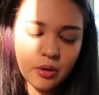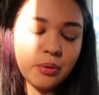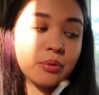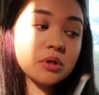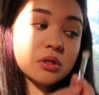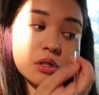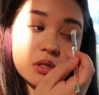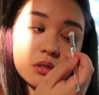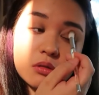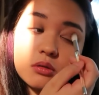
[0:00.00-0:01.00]
which
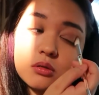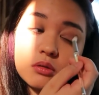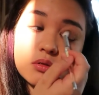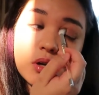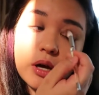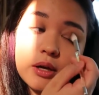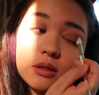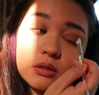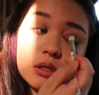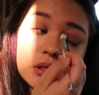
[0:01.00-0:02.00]
is
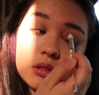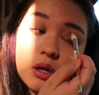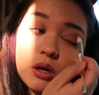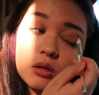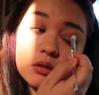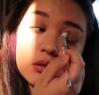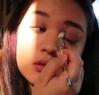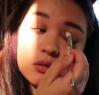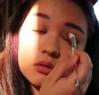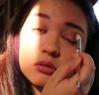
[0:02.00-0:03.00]
trying TikTok
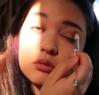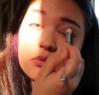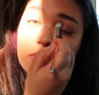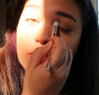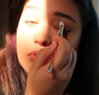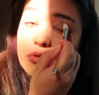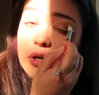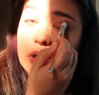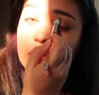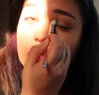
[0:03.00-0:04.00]
food
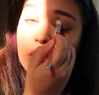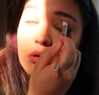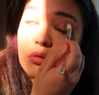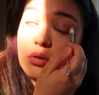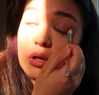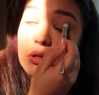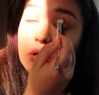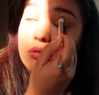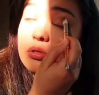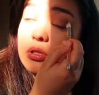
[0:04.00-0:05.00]
trends. Oh,
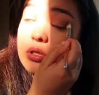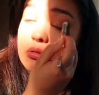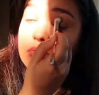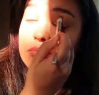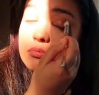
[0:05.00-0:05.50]
hello, son.